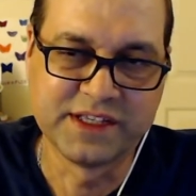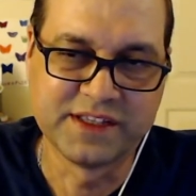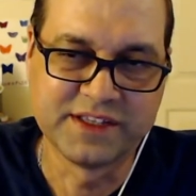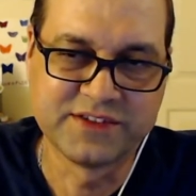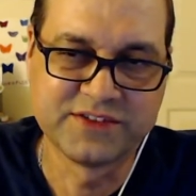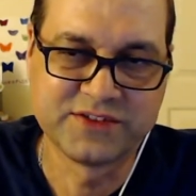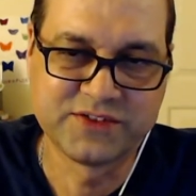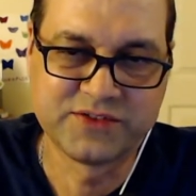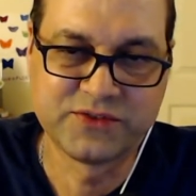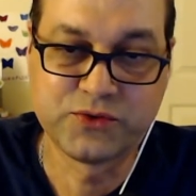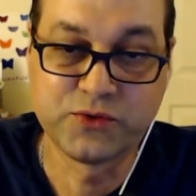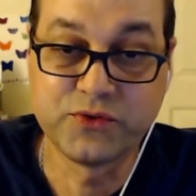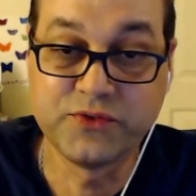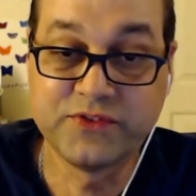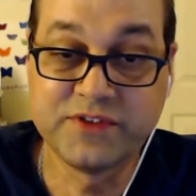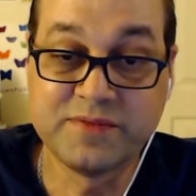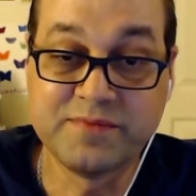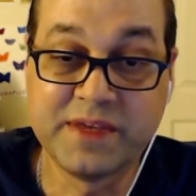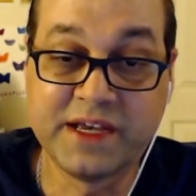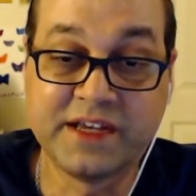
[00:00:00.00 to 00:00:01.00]
Let's
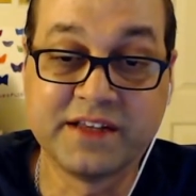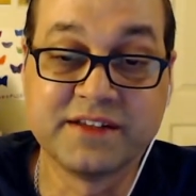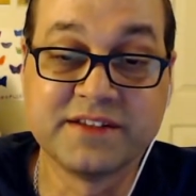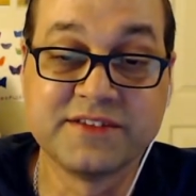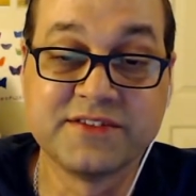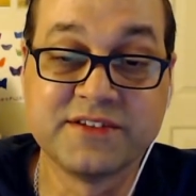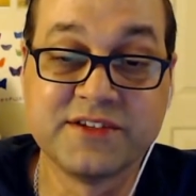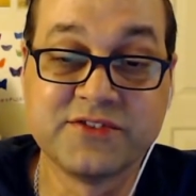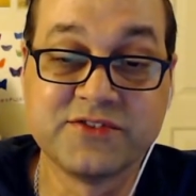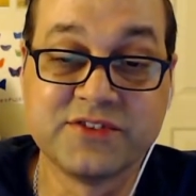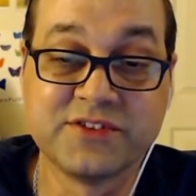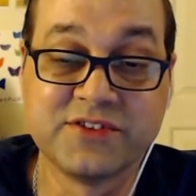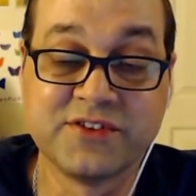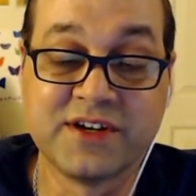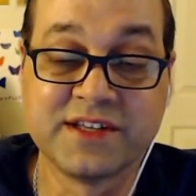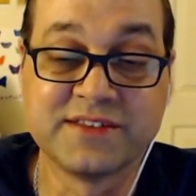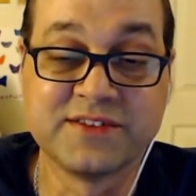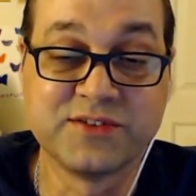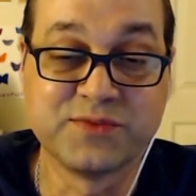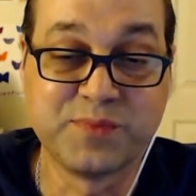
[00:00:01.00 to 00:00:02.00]
schools that make a decision
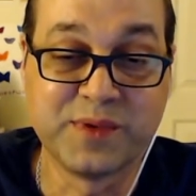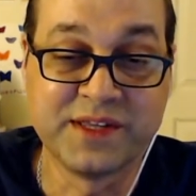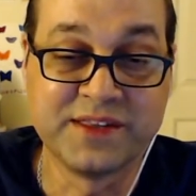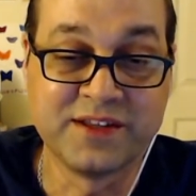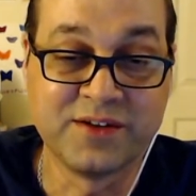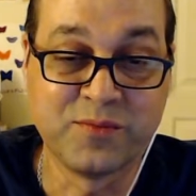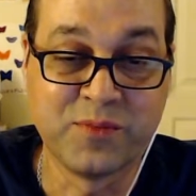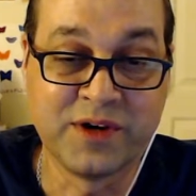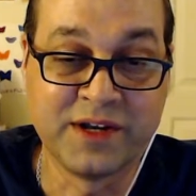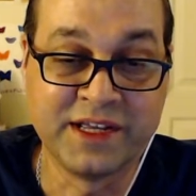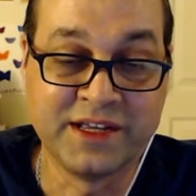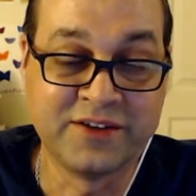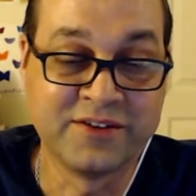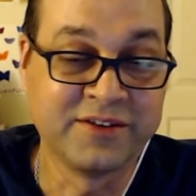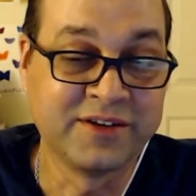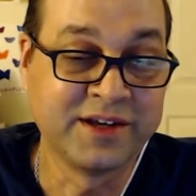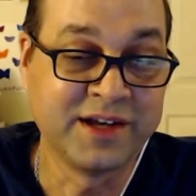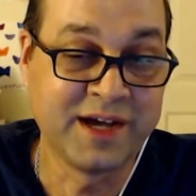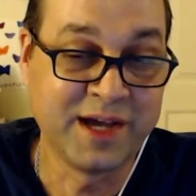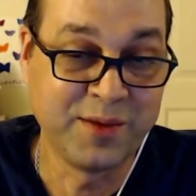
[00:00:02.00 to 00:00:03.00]
not to spend their money
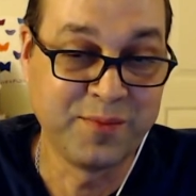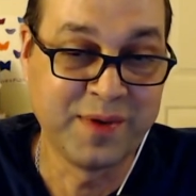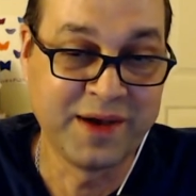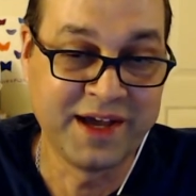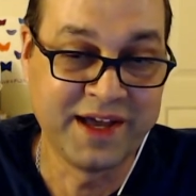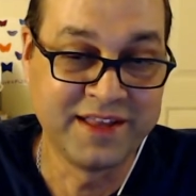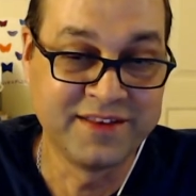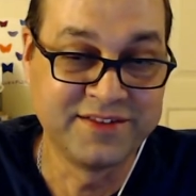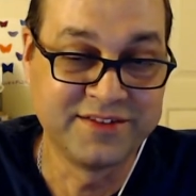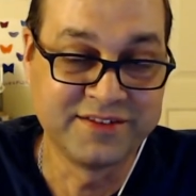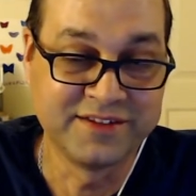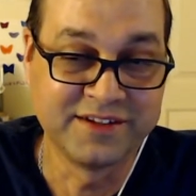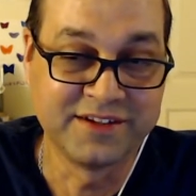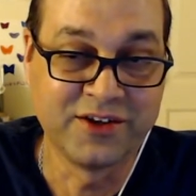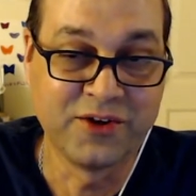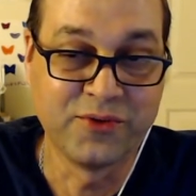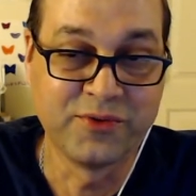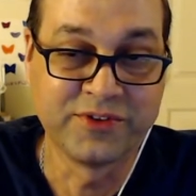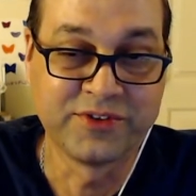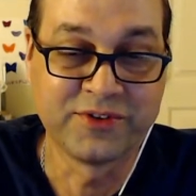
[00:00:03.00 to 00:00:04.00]
on iPads and
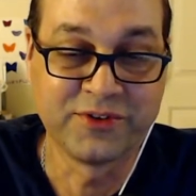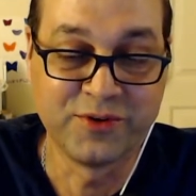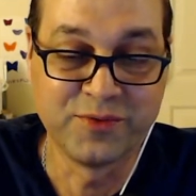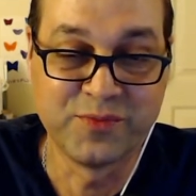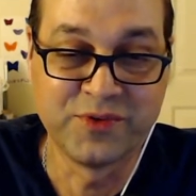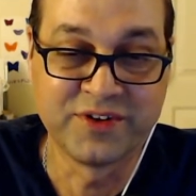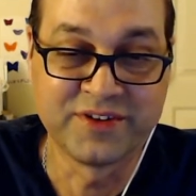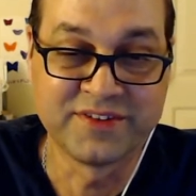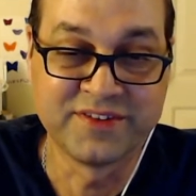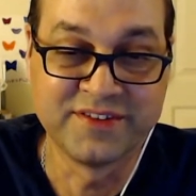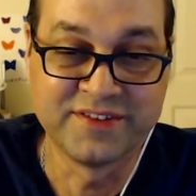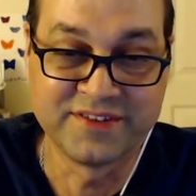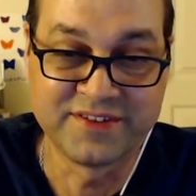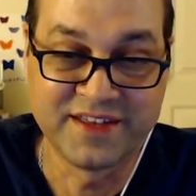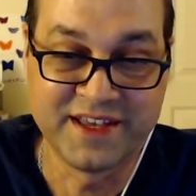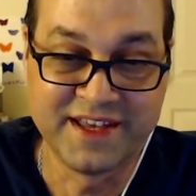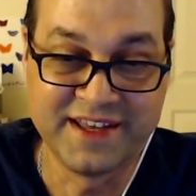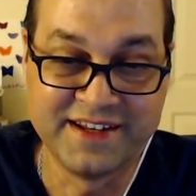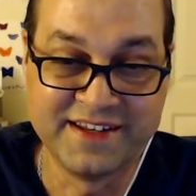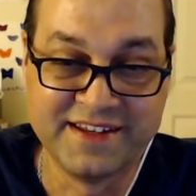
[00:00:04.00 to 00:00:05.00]
go with Chromebooks
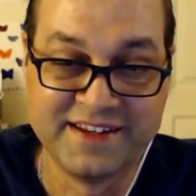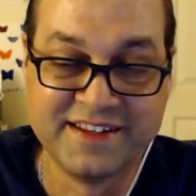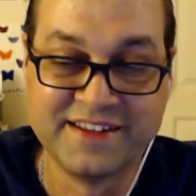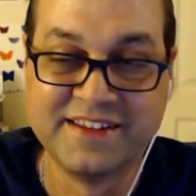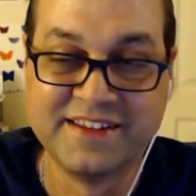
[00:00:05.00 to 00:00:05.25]
instead.